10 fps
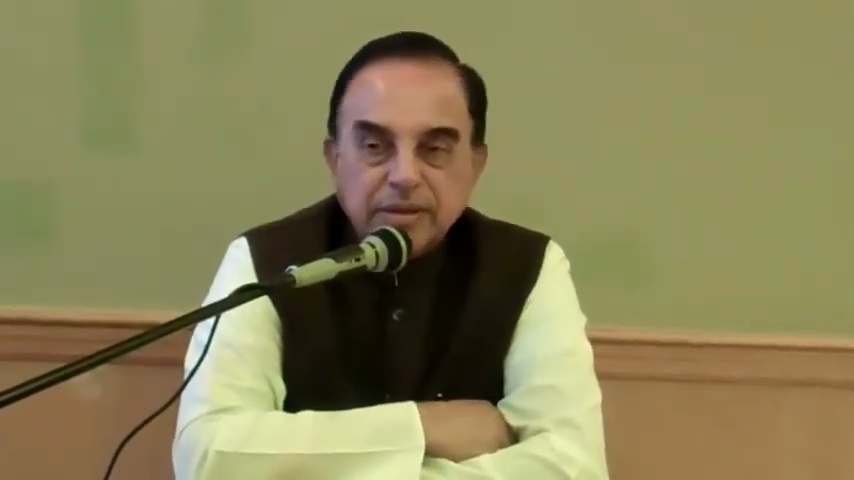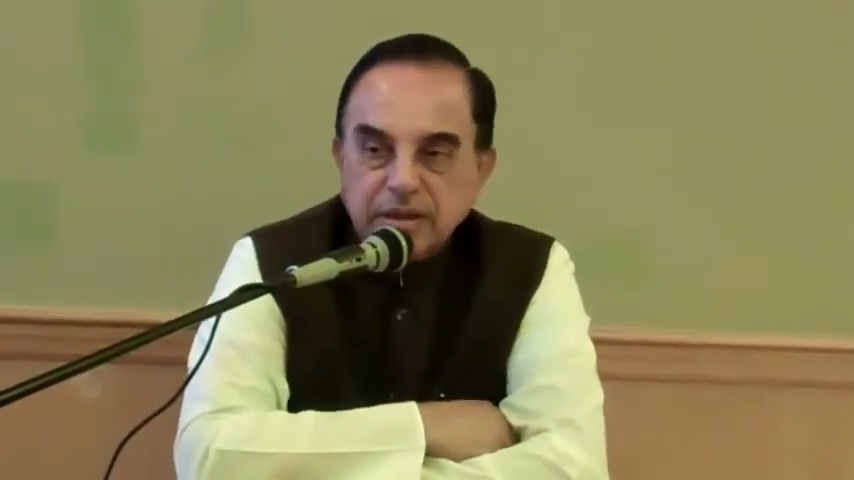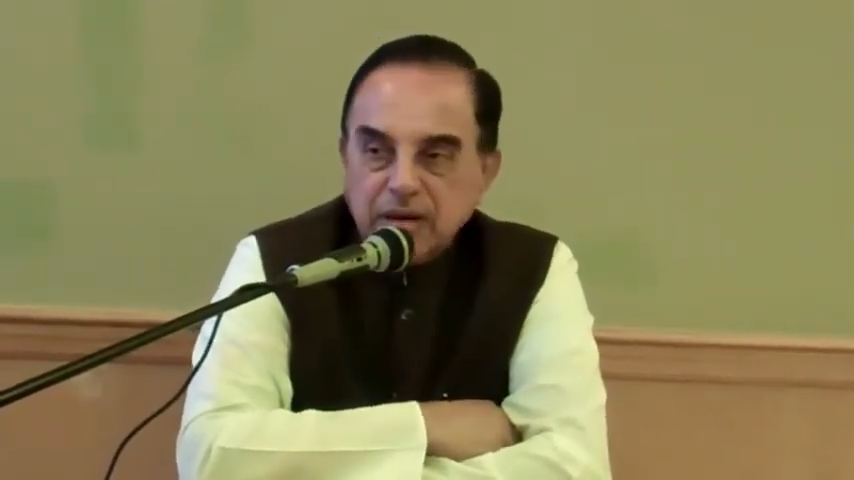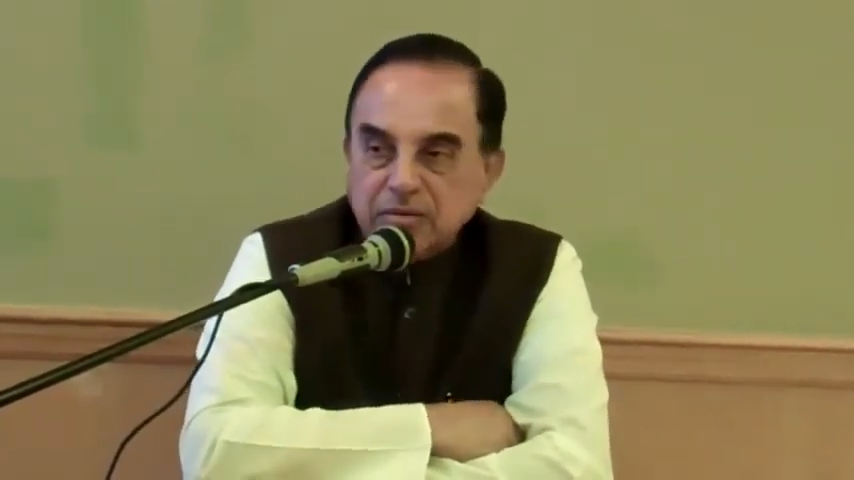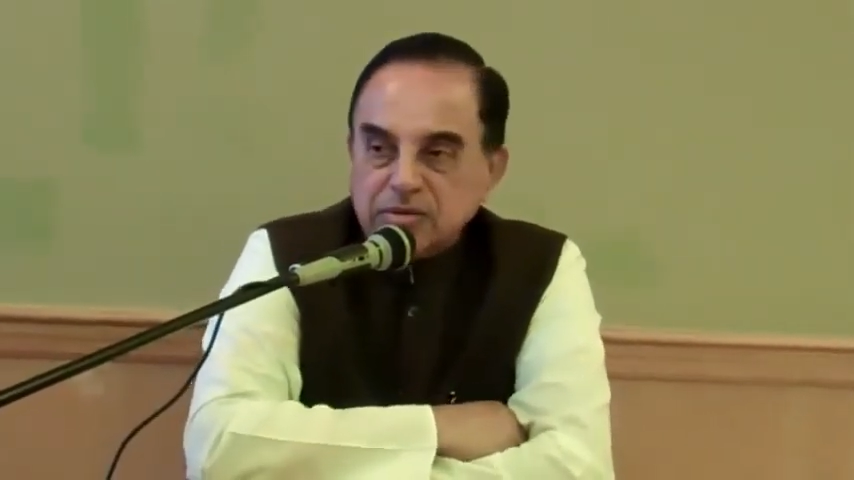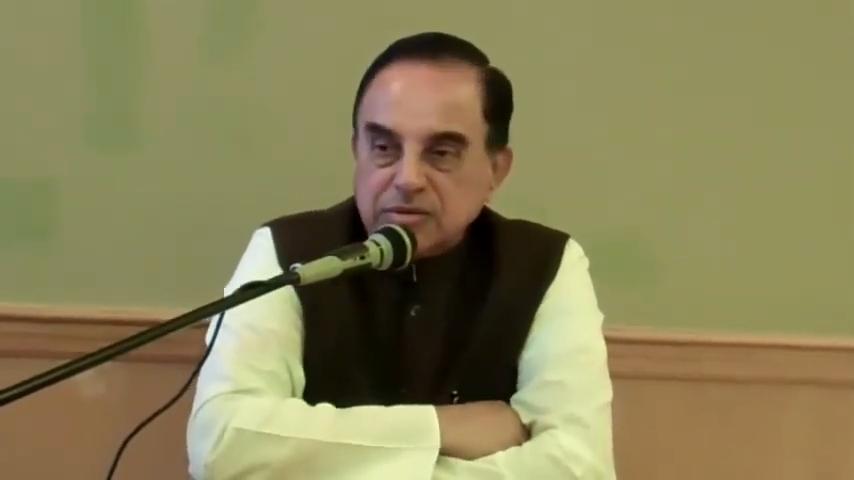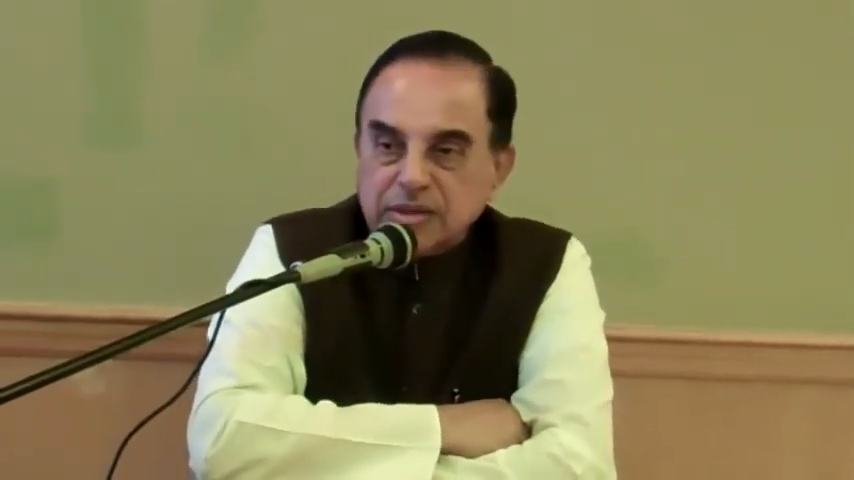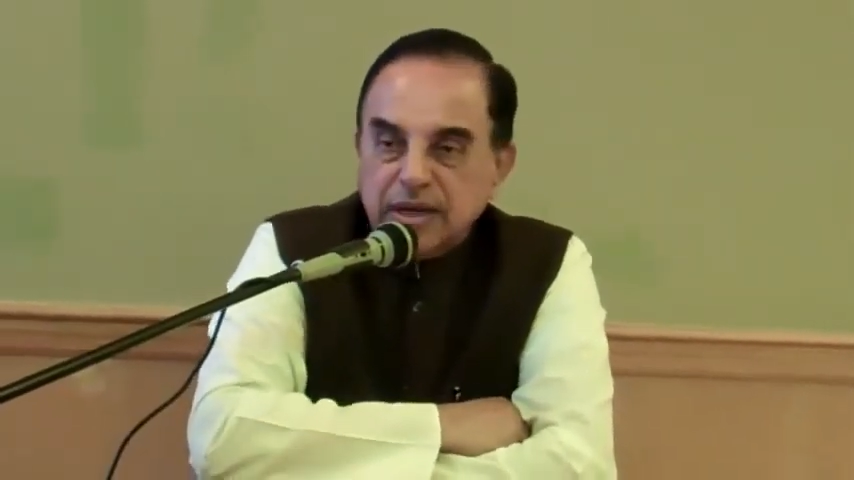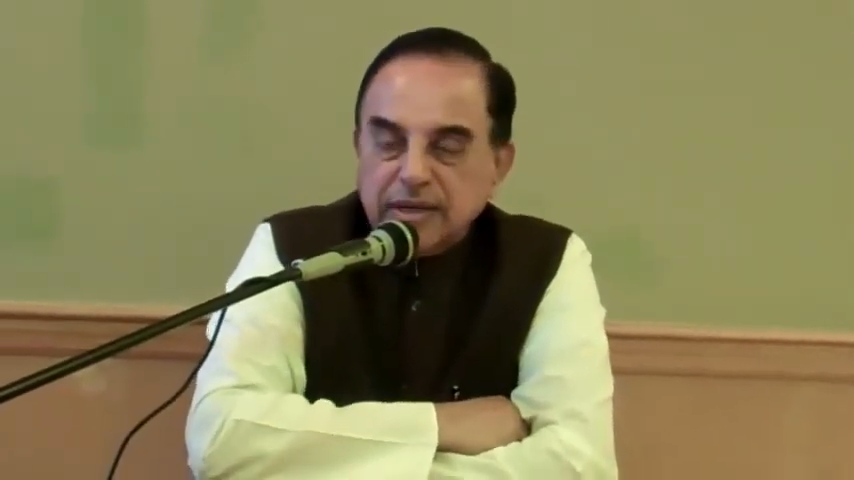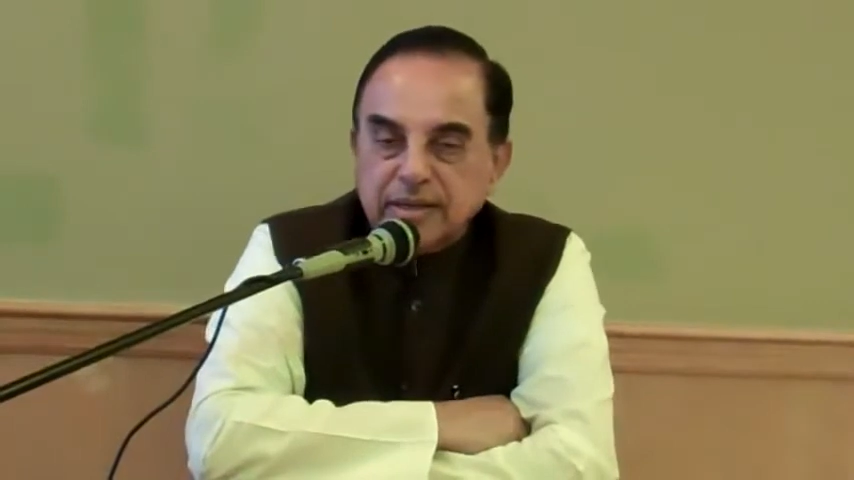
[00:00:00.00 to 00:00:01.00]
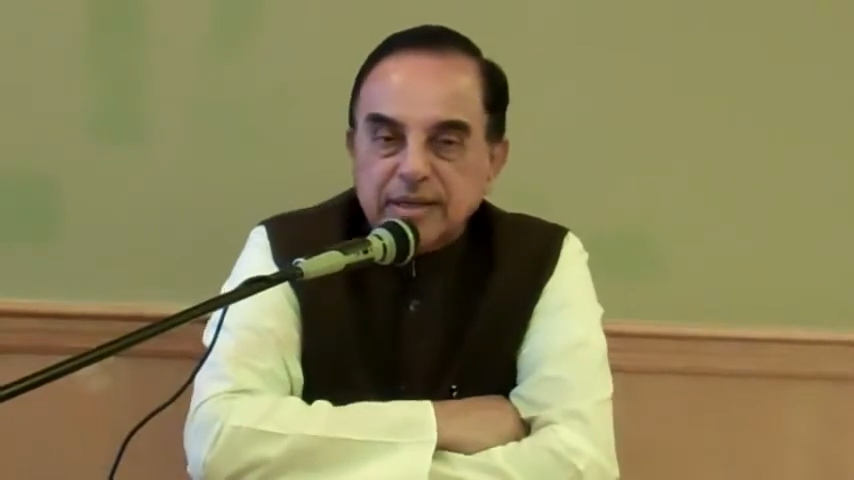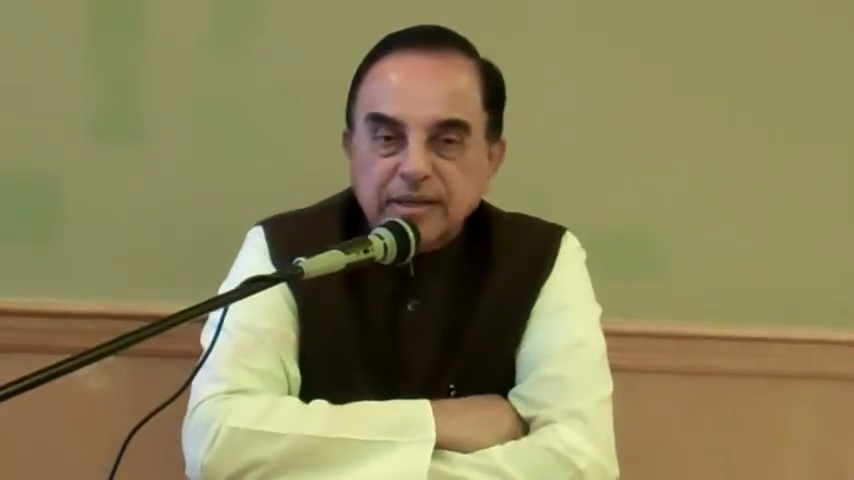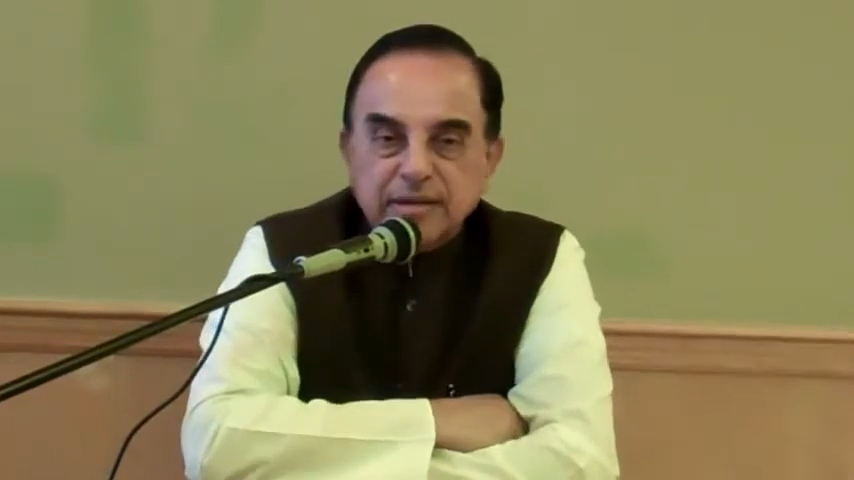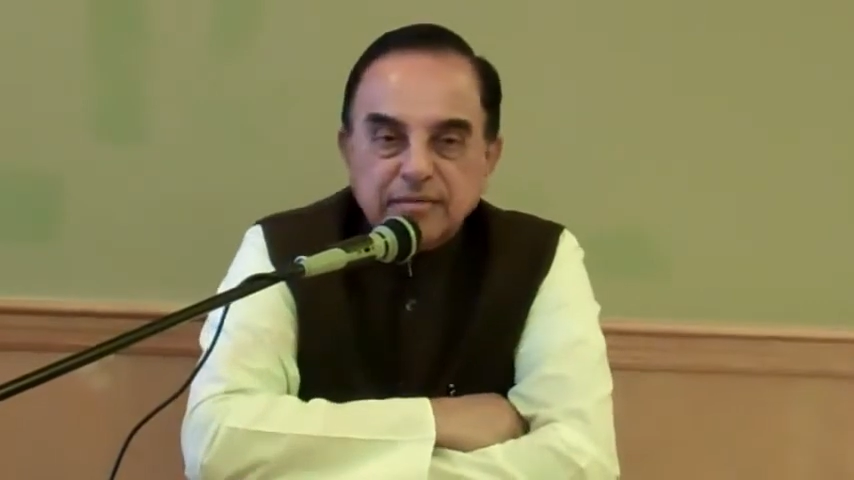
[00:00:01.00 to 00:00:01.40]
in our society